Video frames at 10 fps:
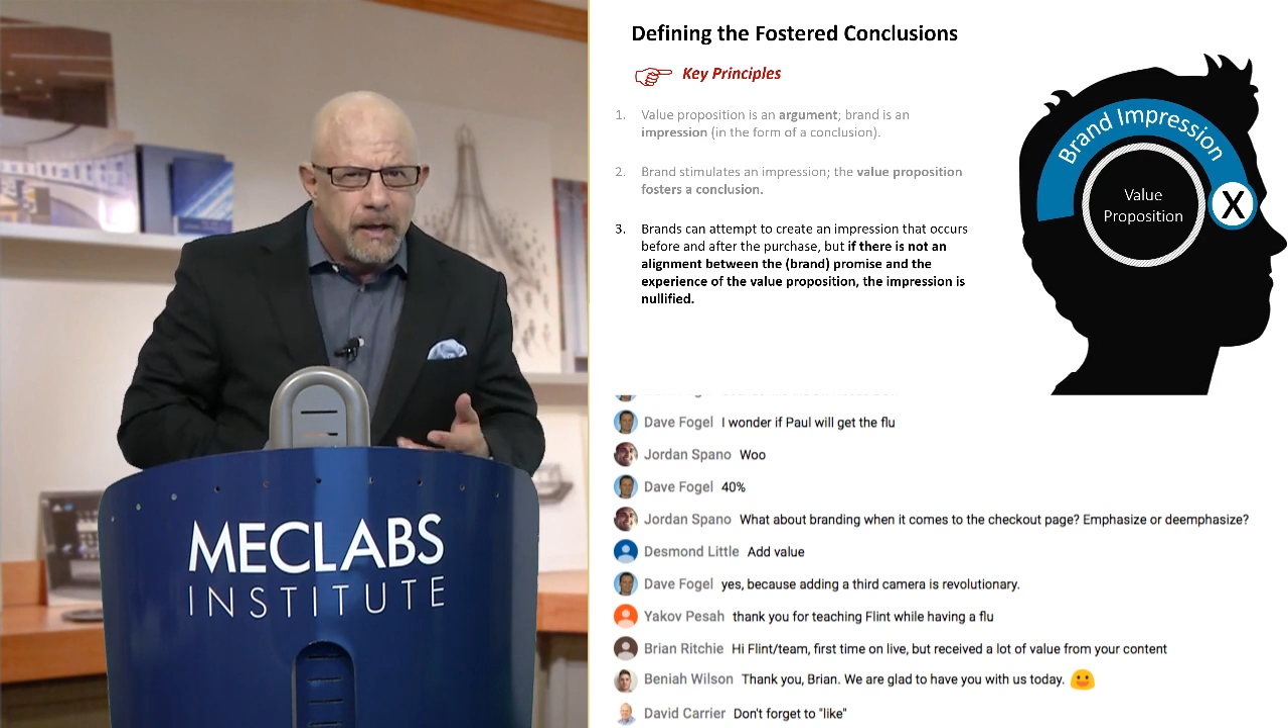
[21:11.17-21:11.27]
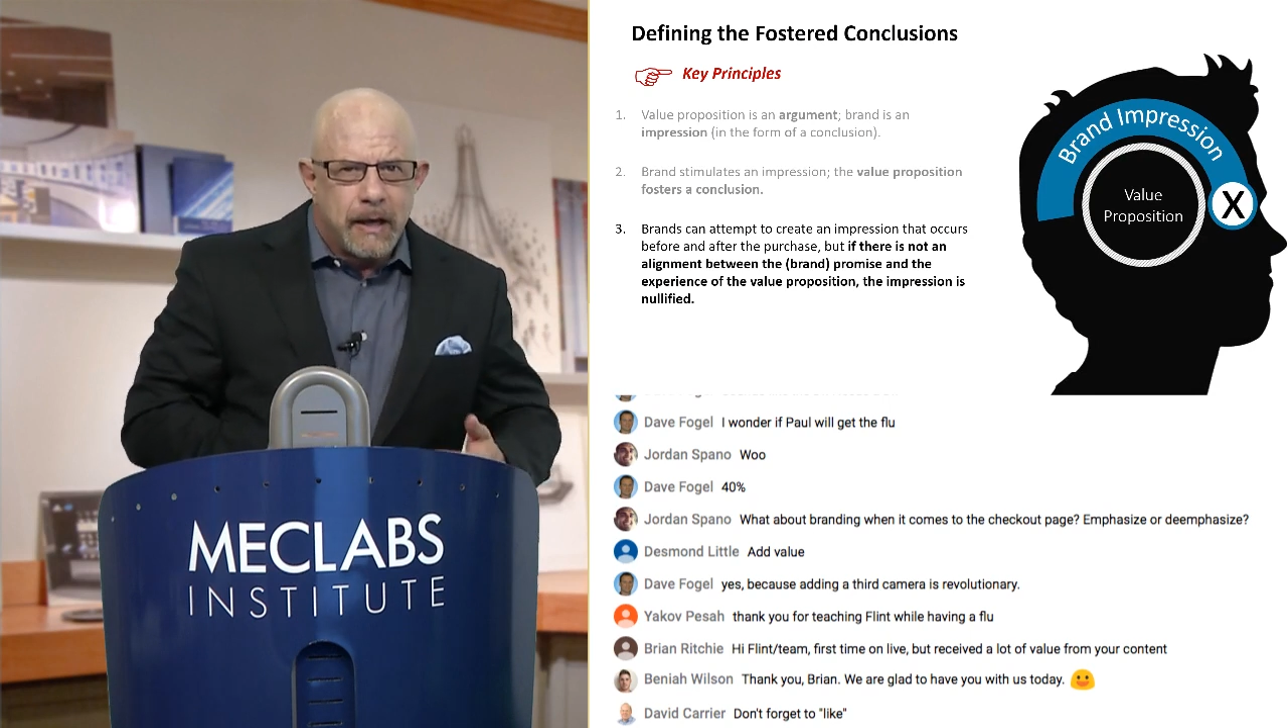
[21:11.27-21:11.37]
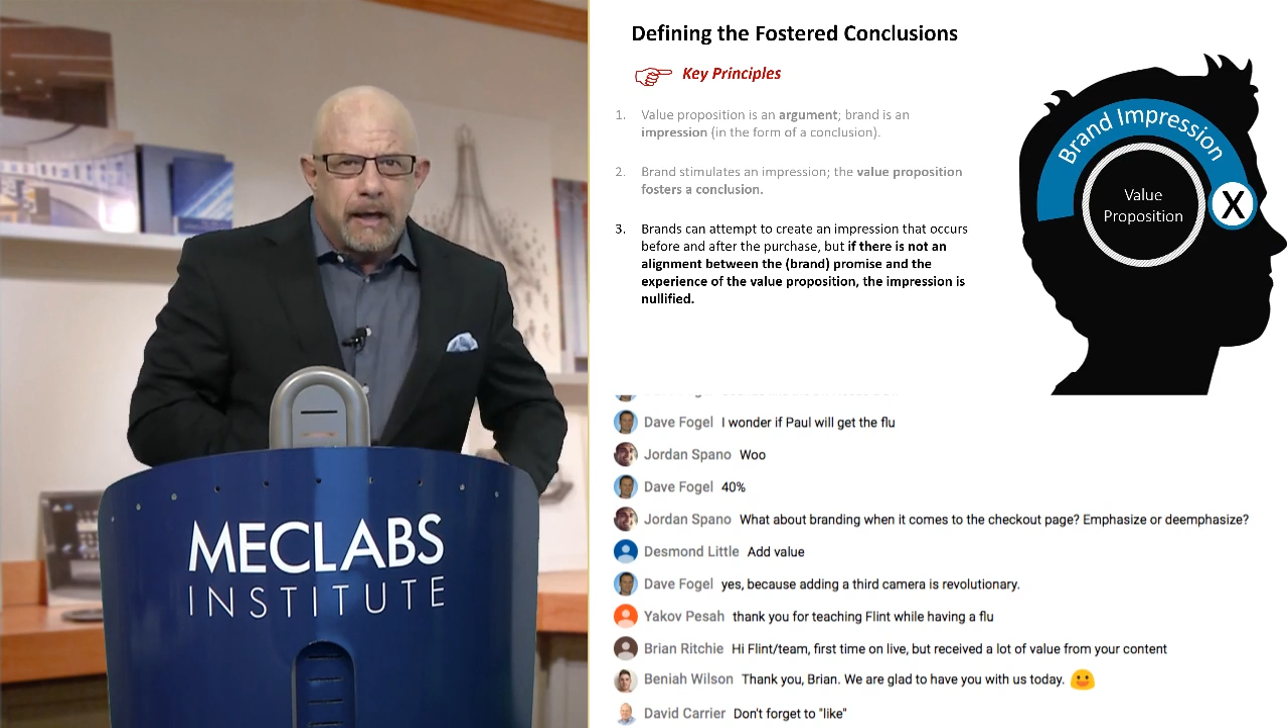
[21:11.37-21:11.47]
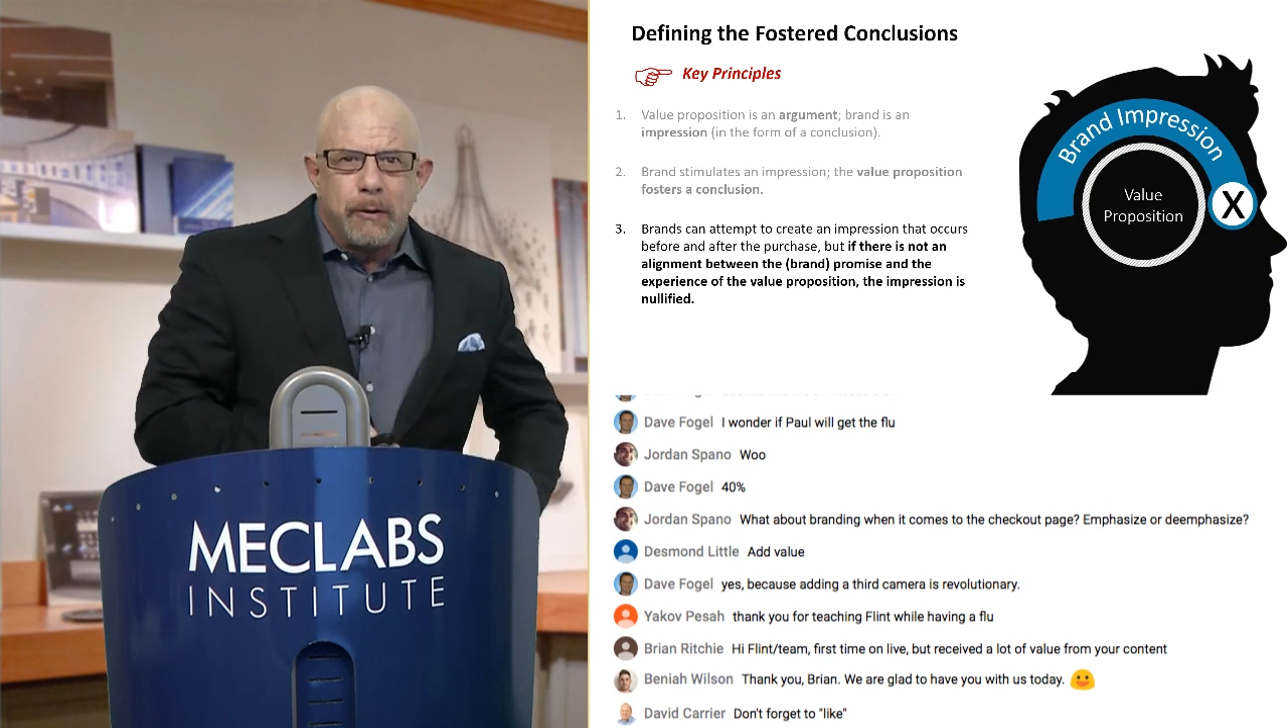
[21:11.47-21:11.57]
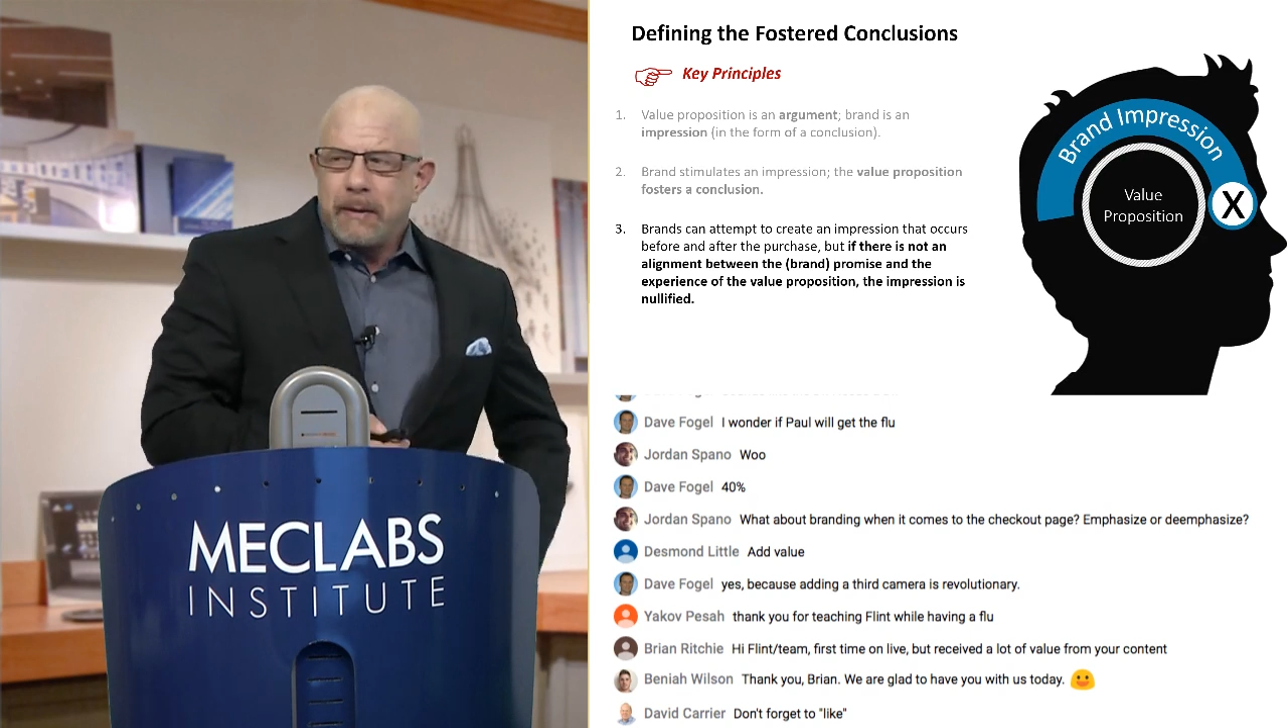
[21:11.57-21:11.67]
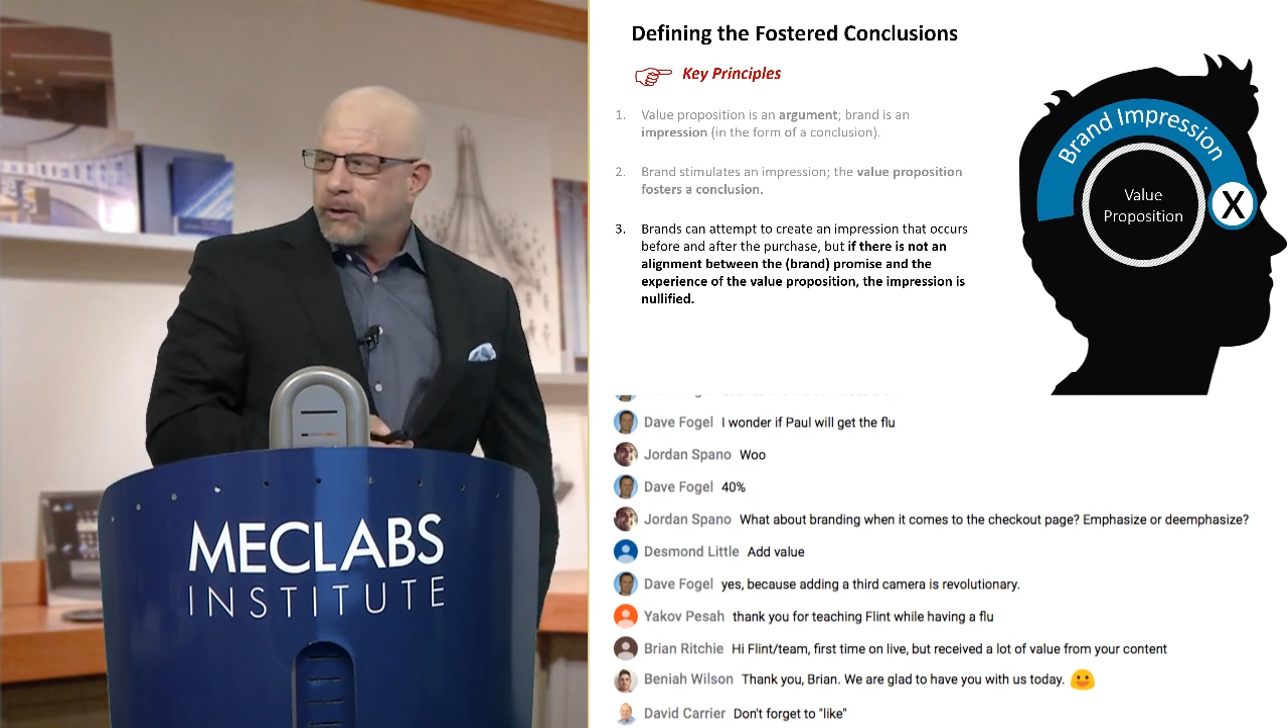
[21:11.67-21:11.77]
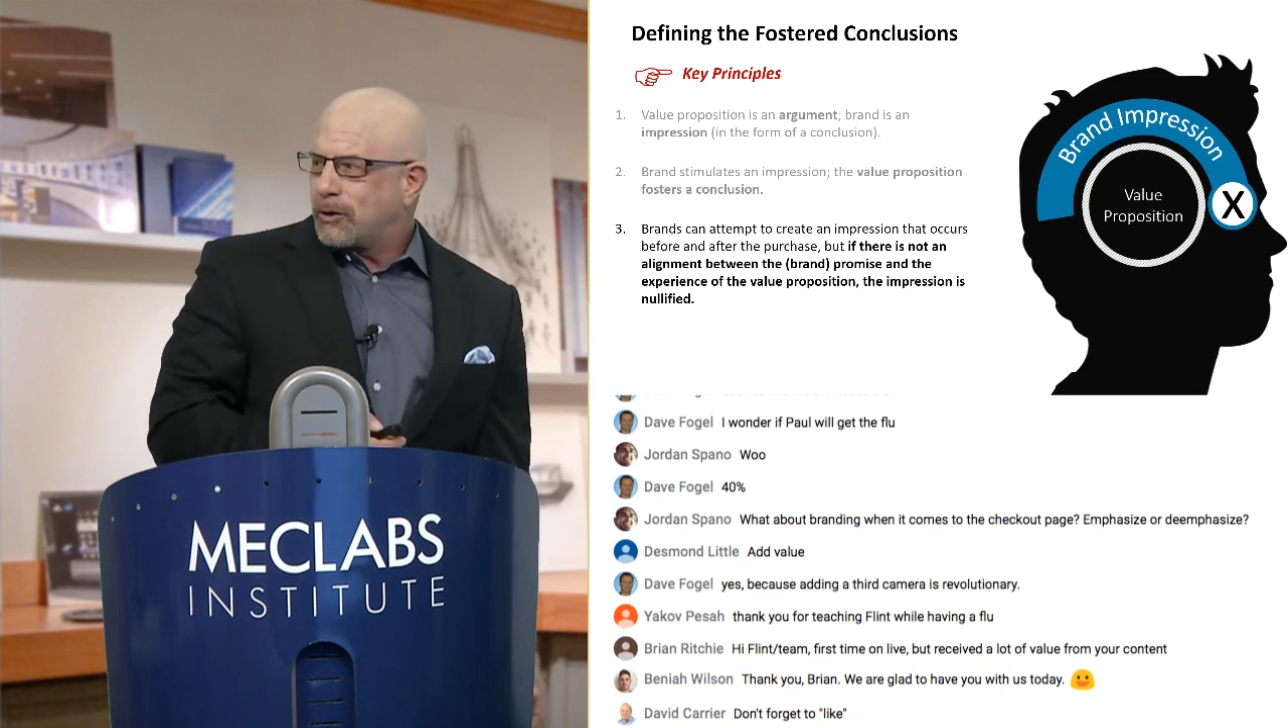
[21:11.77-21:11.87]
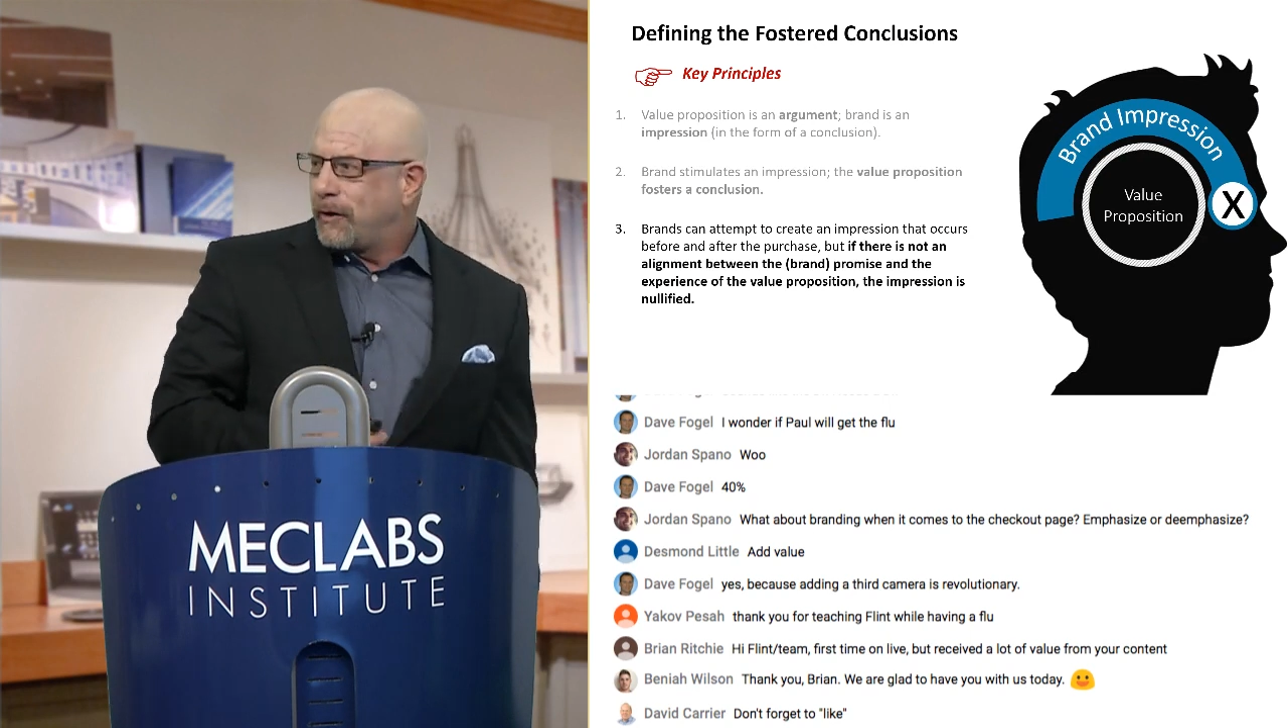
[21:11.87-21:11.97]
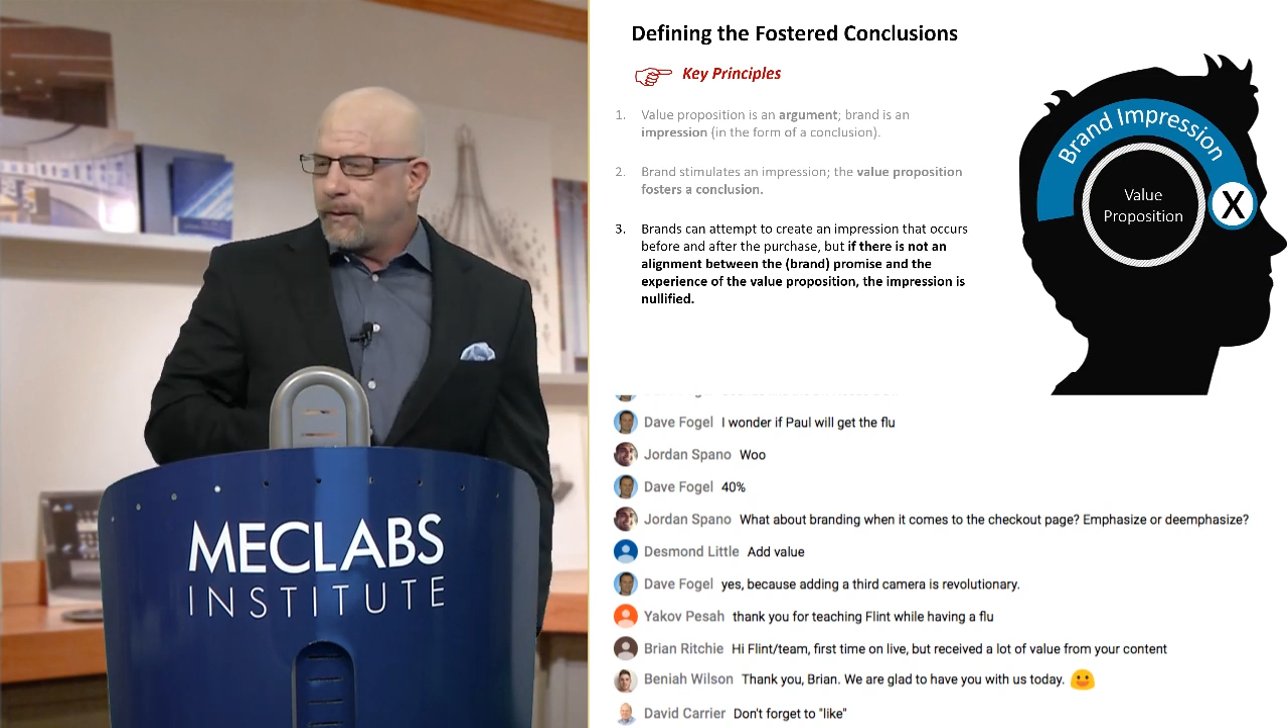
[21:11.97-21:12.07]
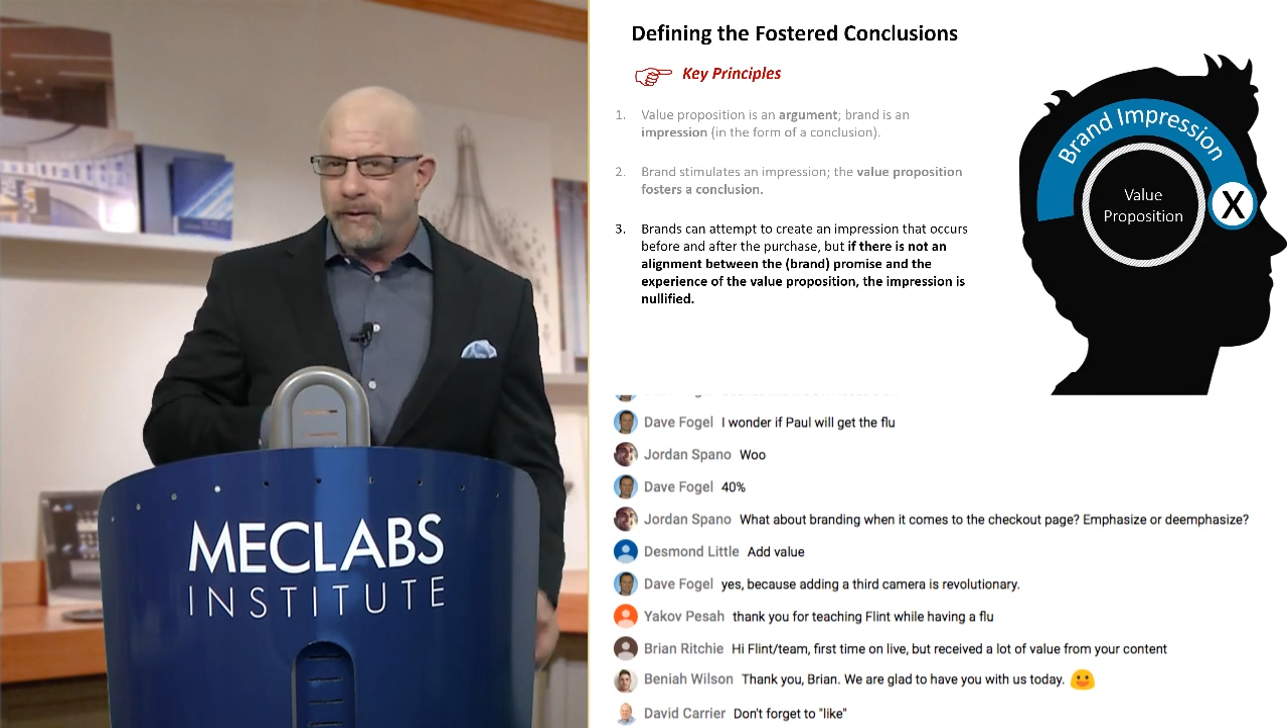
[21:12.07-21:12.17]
And I want to make sure that